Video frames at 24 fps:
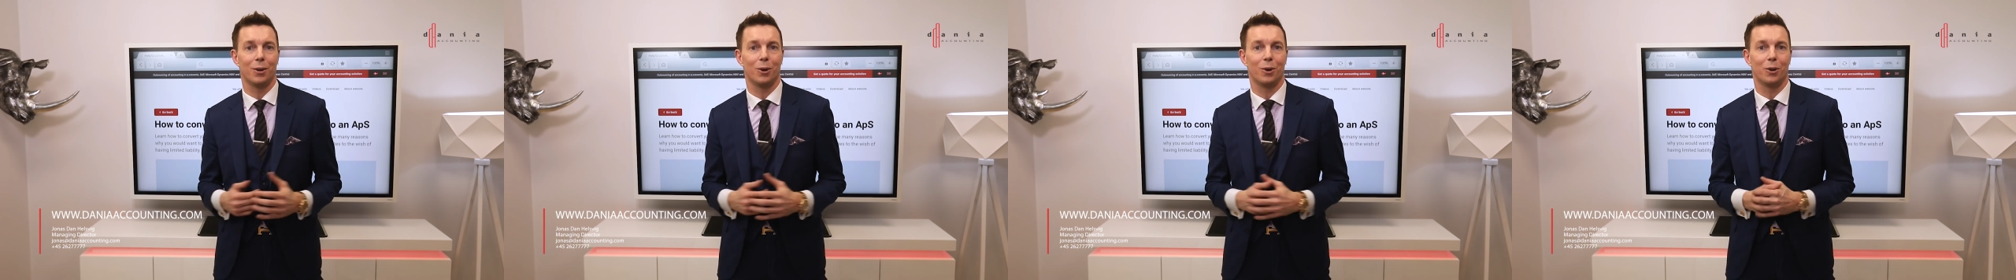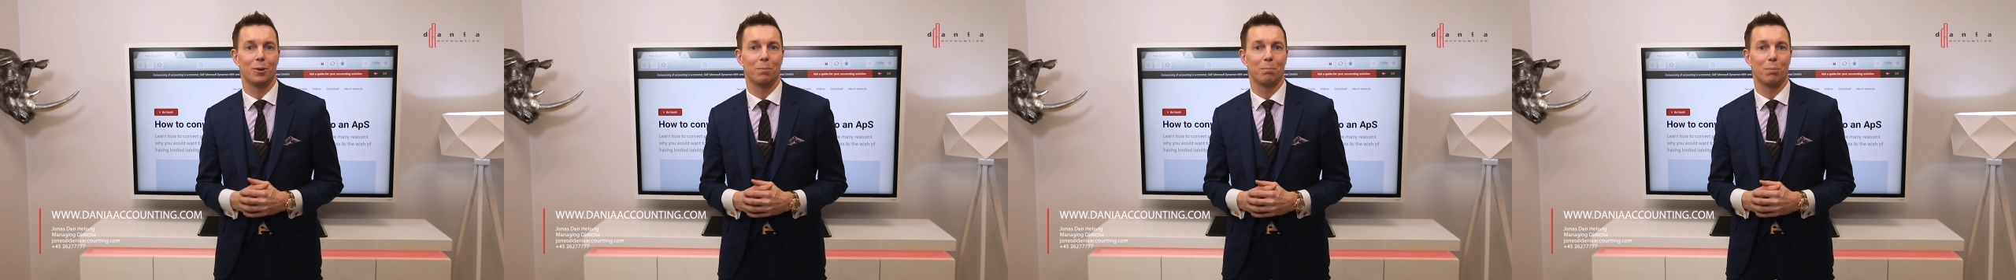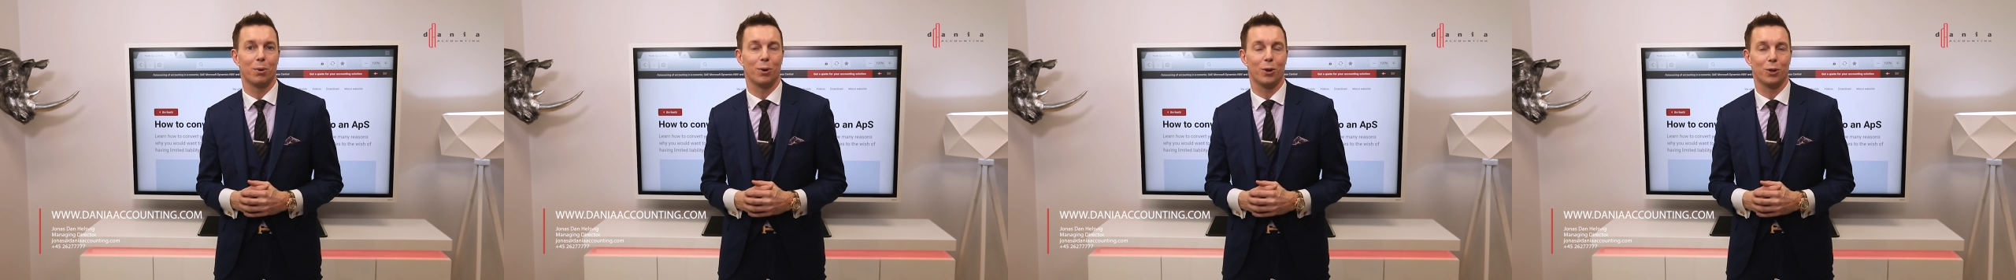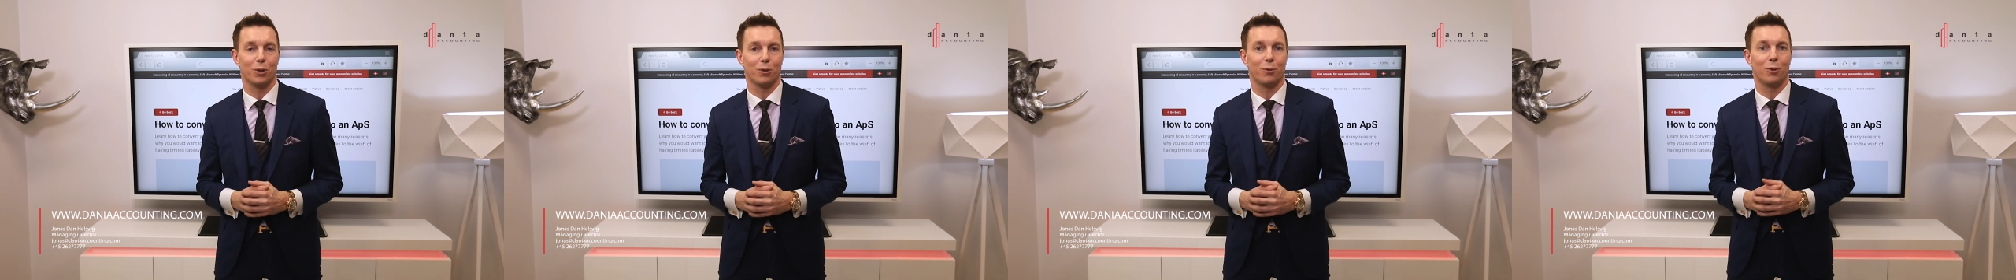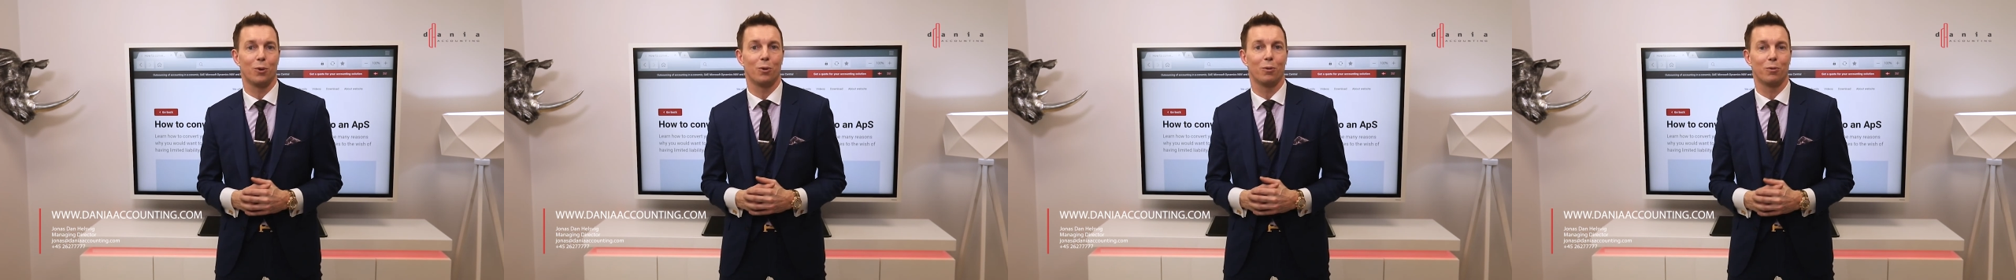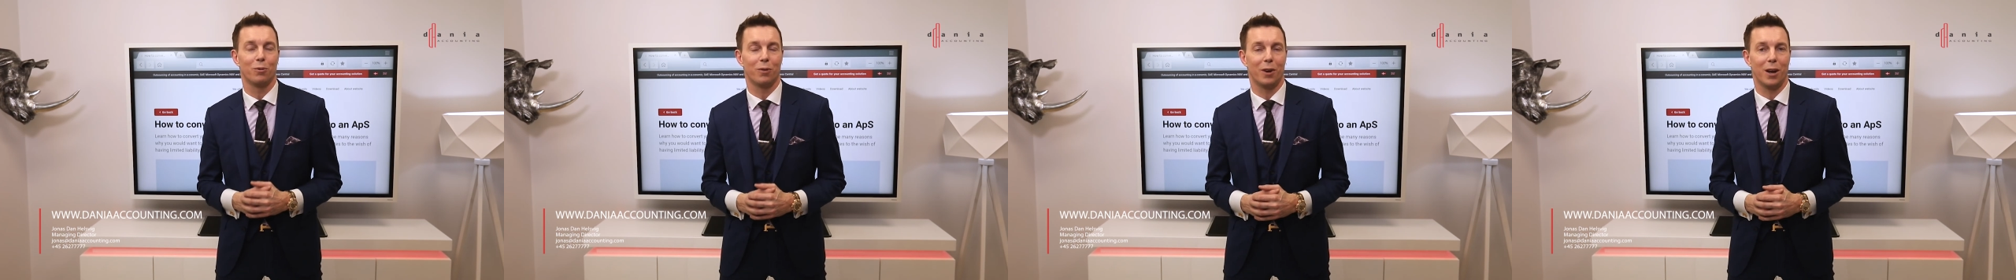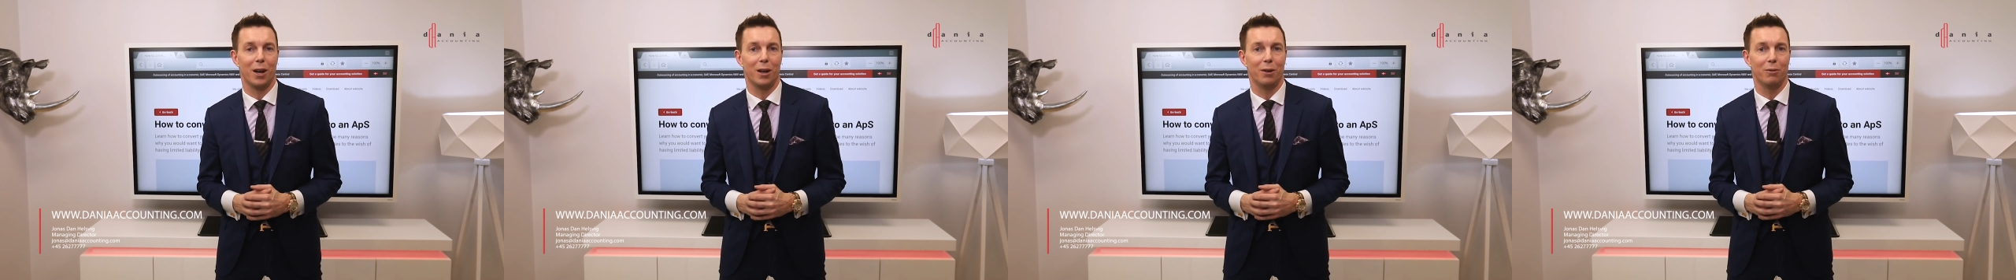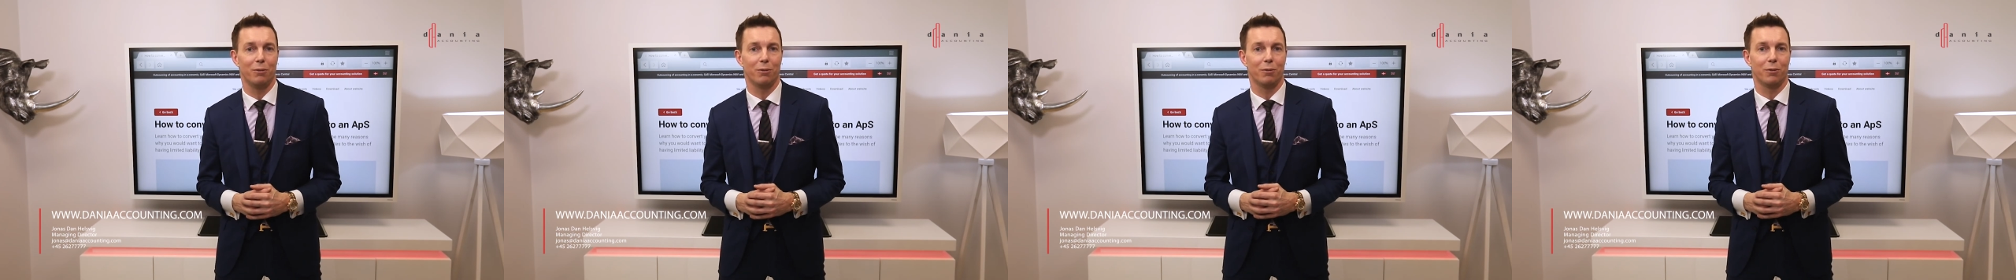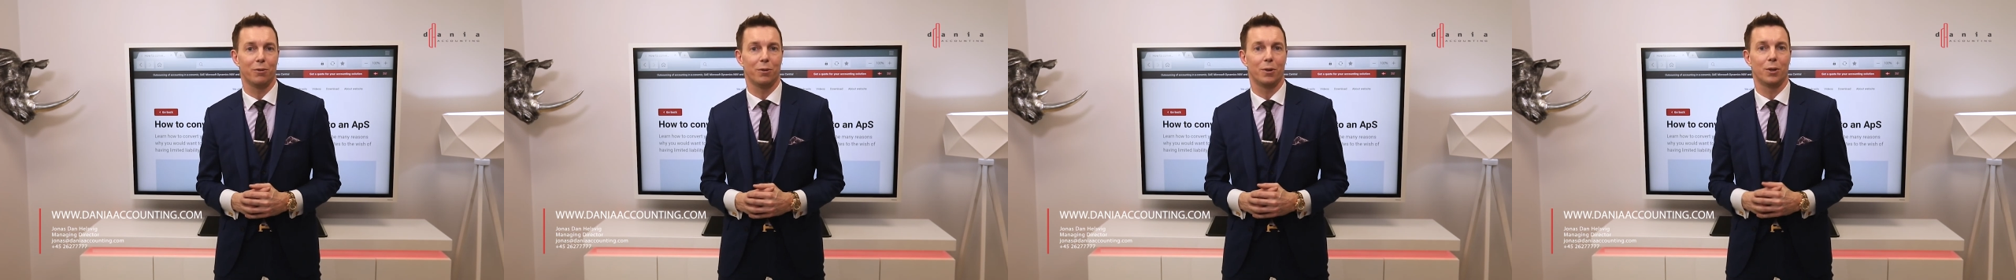on
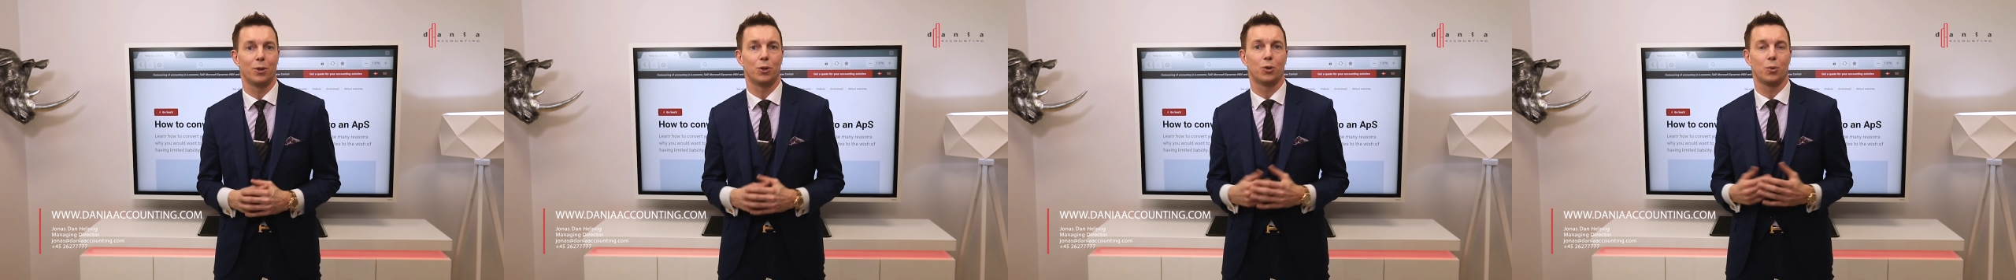+45